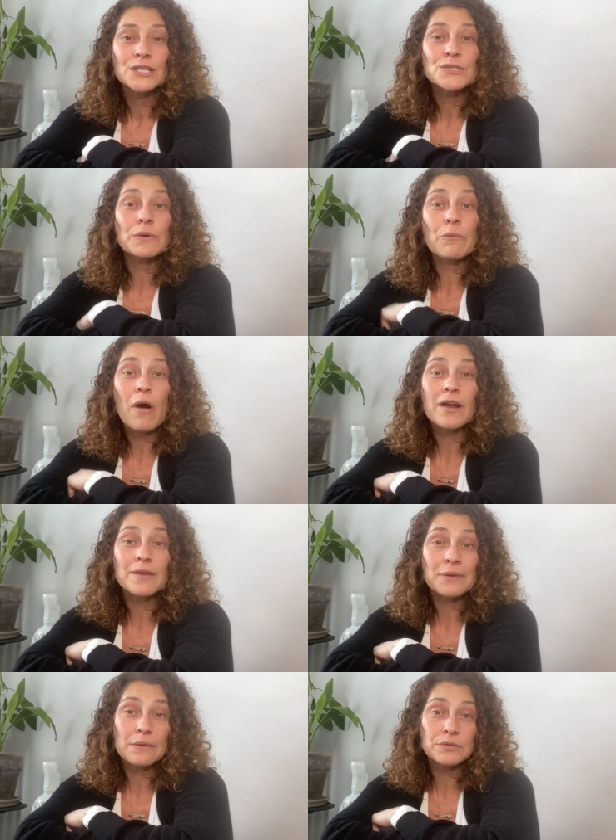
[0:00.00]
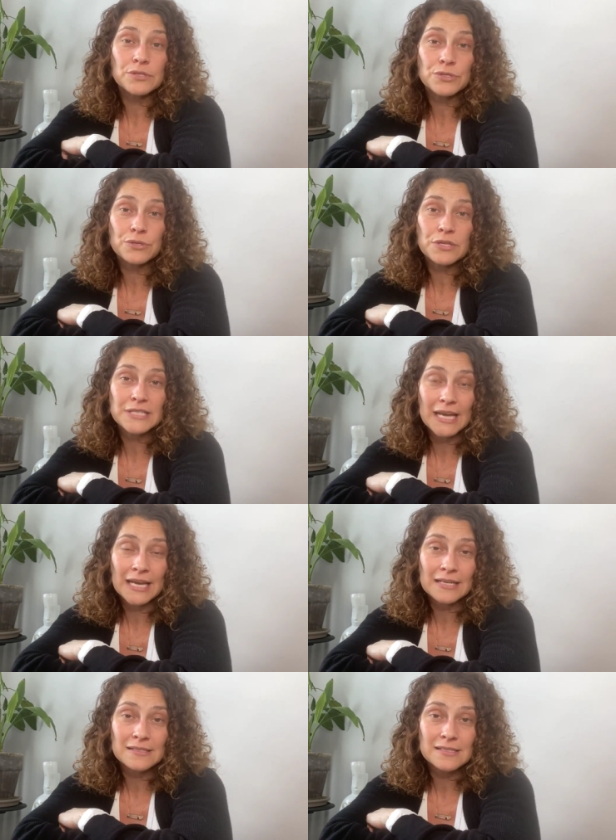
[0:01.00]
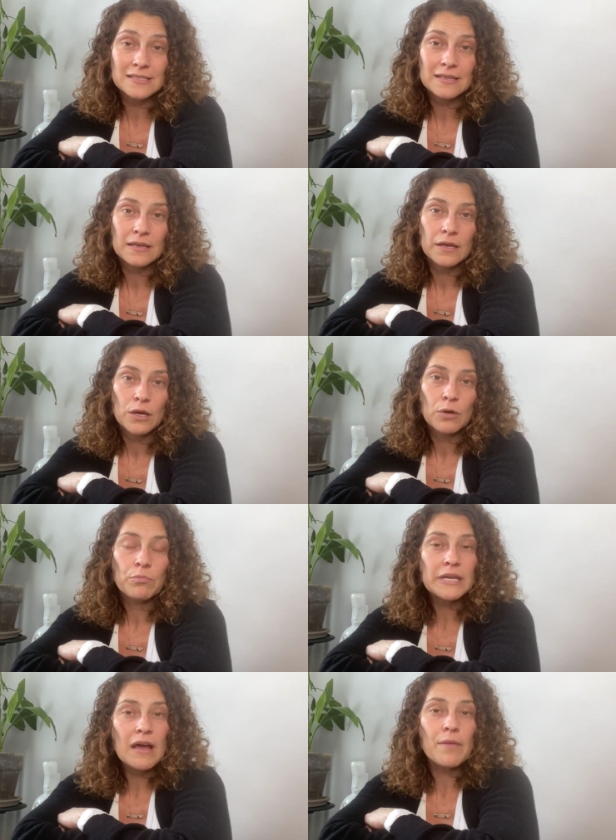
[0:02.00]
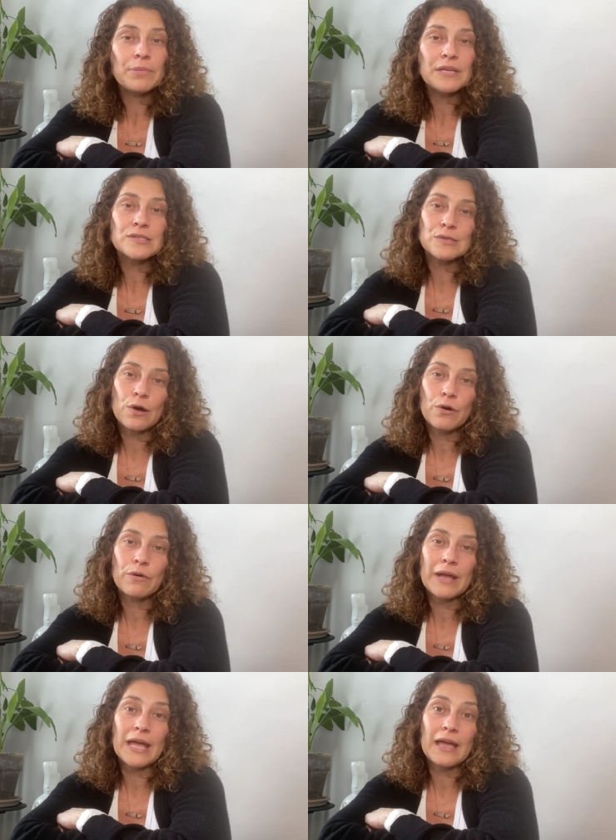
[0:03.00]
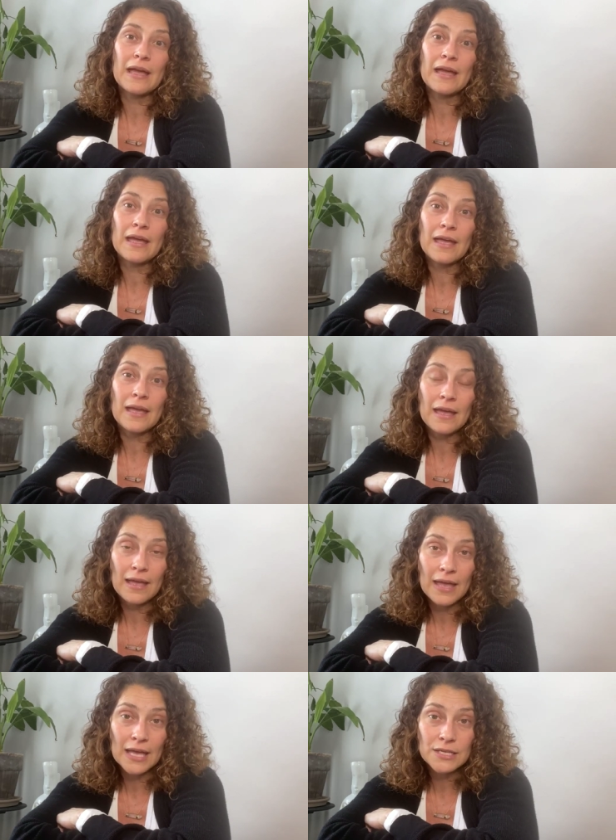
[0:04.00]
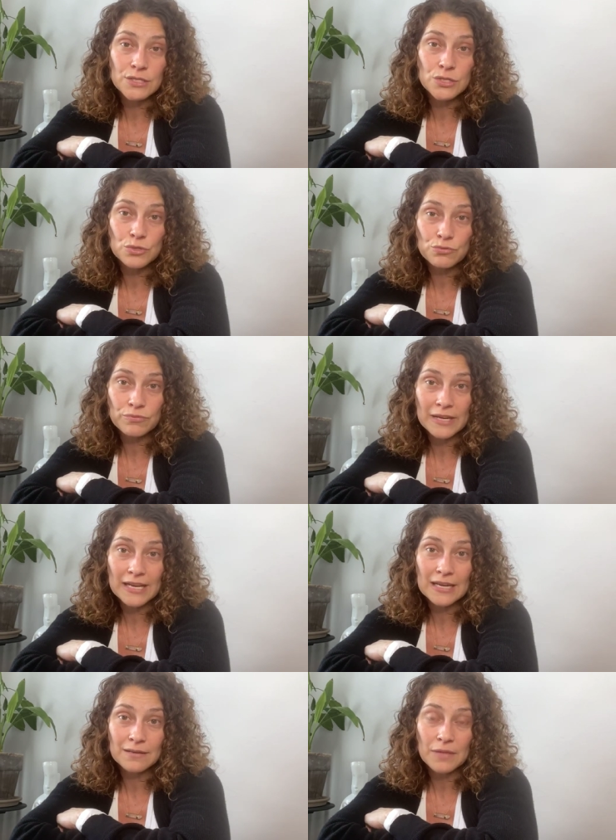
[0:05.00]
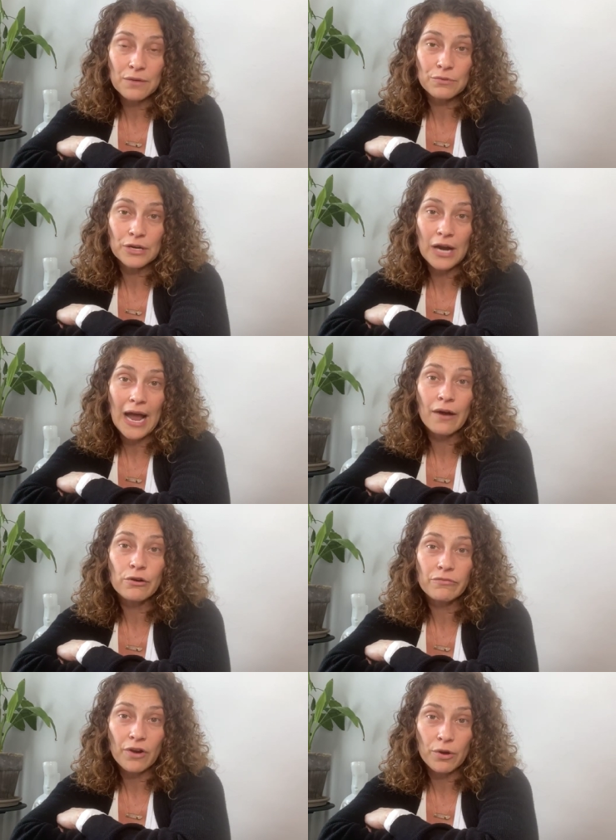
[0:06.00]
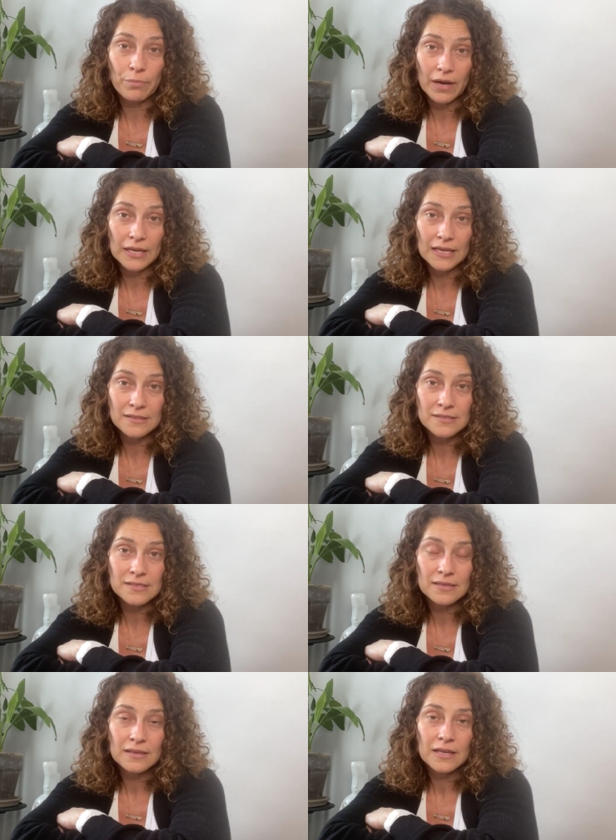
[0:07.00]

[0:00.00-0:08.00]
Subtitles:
So we want to be able to do the dance, but not be so extreme that we're out of our bodies.